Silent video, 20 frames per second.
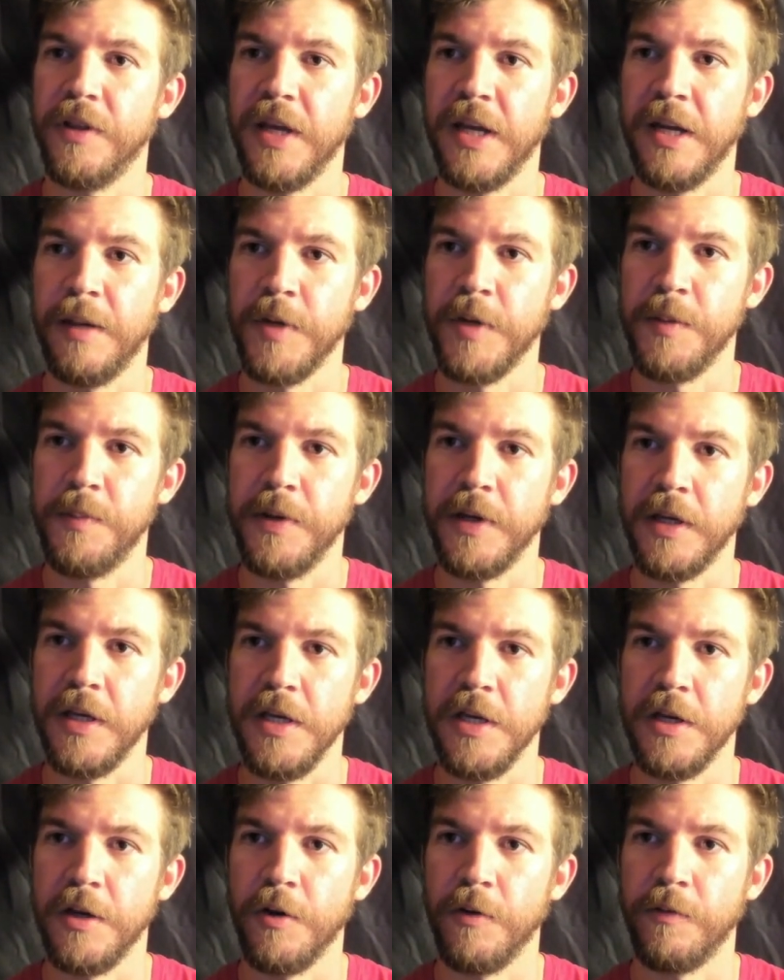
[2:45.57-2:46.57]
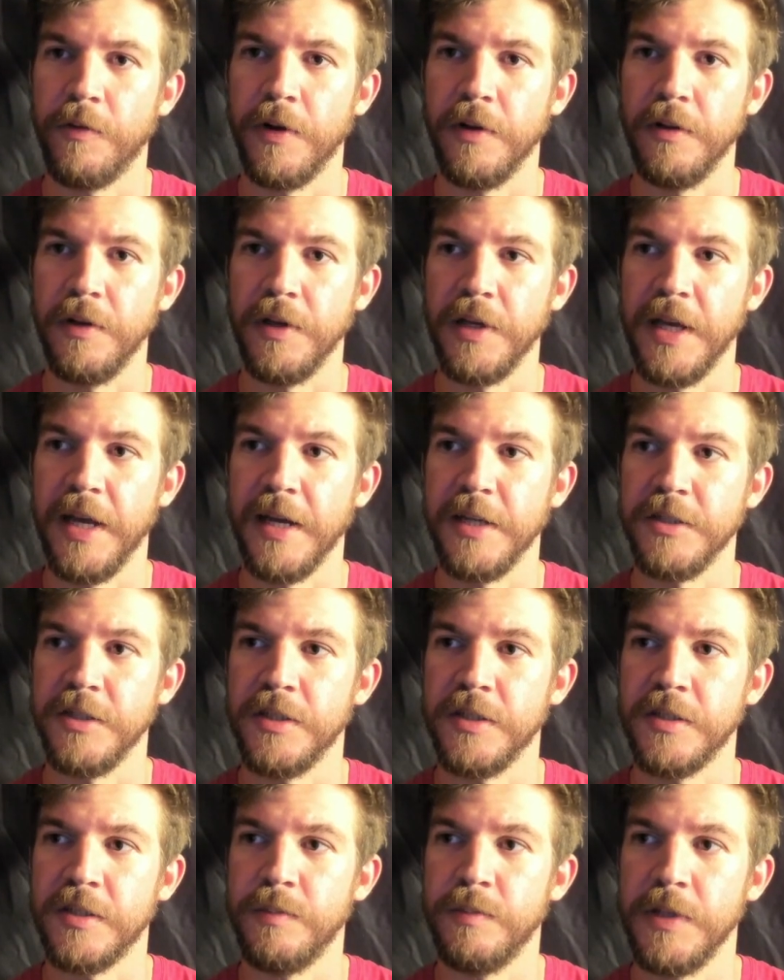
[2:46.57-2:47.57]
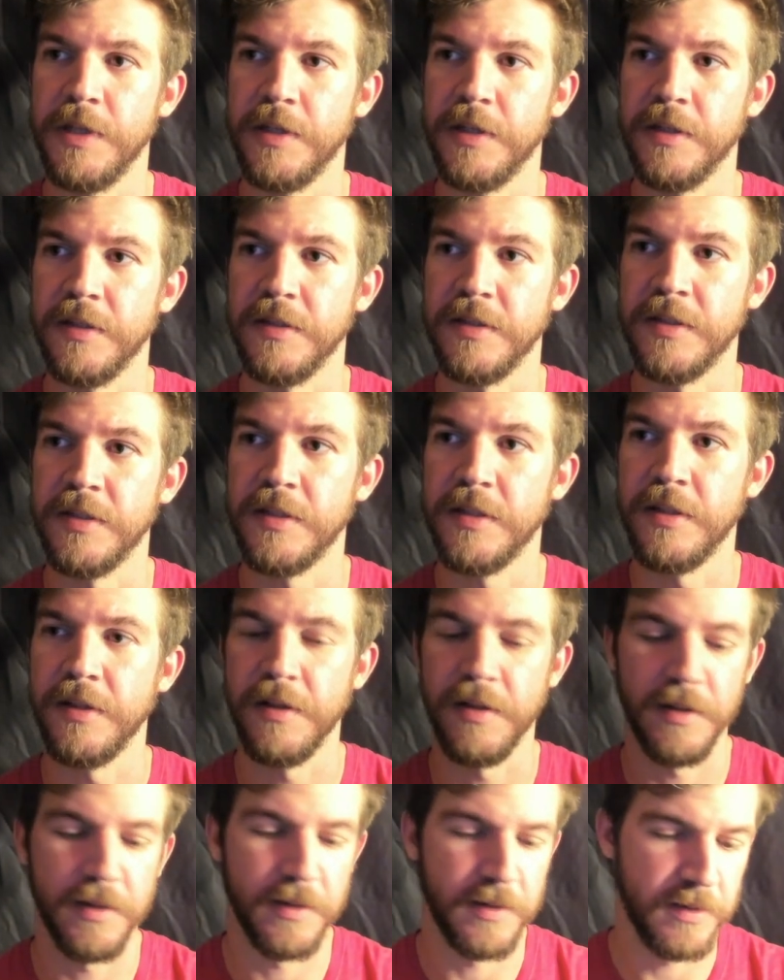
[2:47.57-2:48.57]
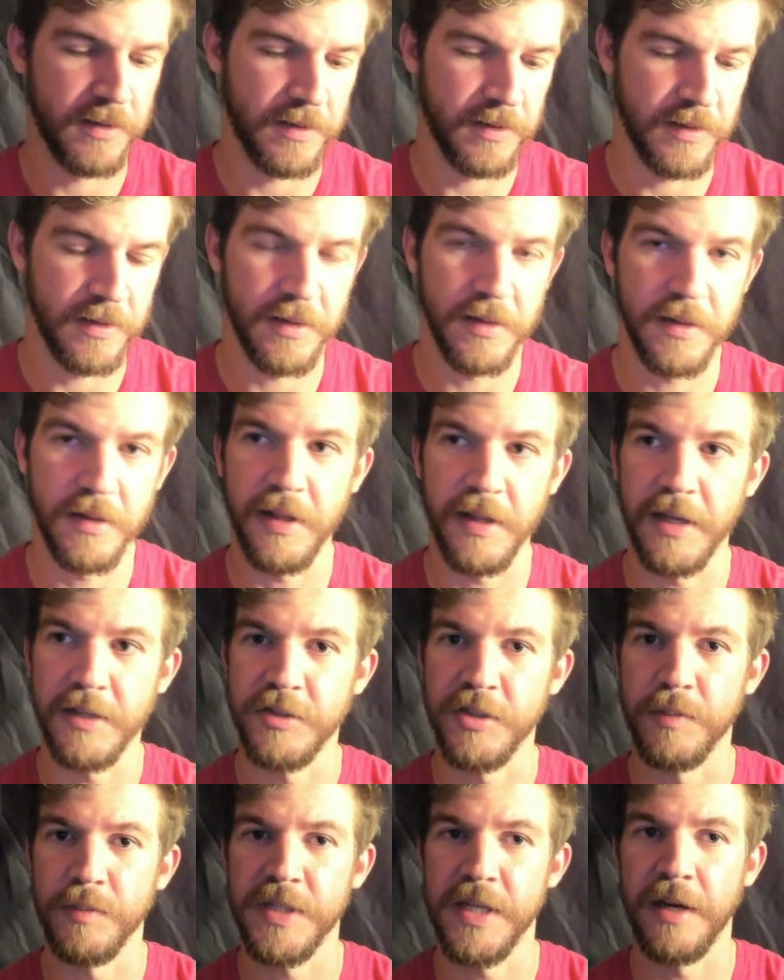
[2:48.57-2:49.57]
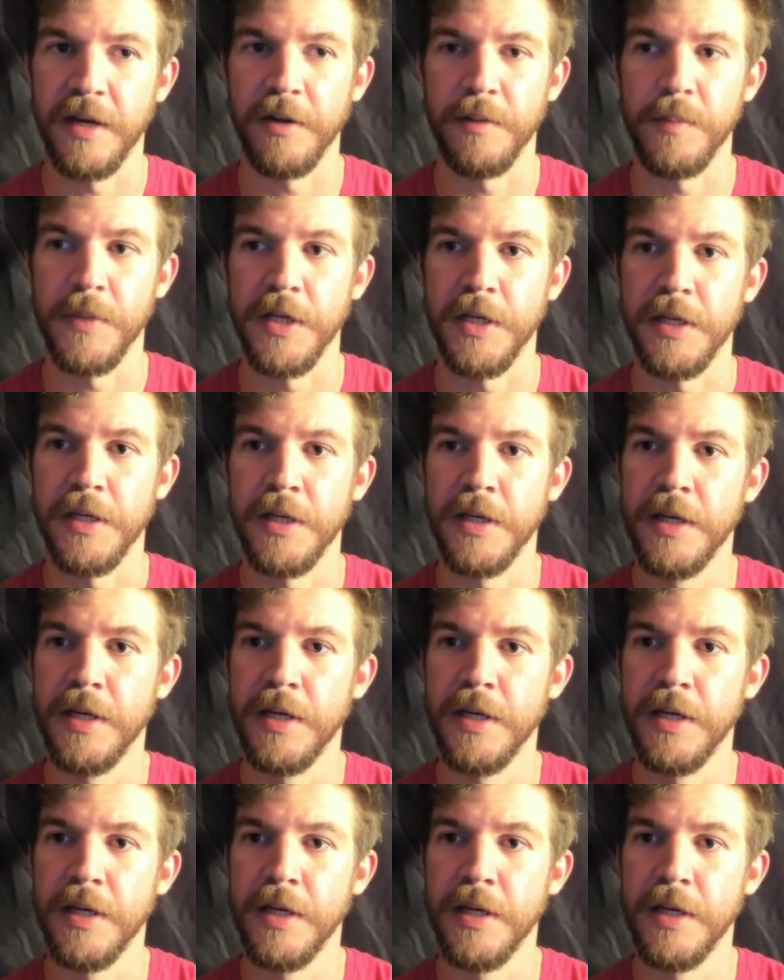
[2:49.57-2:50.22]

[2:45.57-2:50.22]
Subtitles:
and I'm going to pick eco-friendly gadgets because that jumped out at me.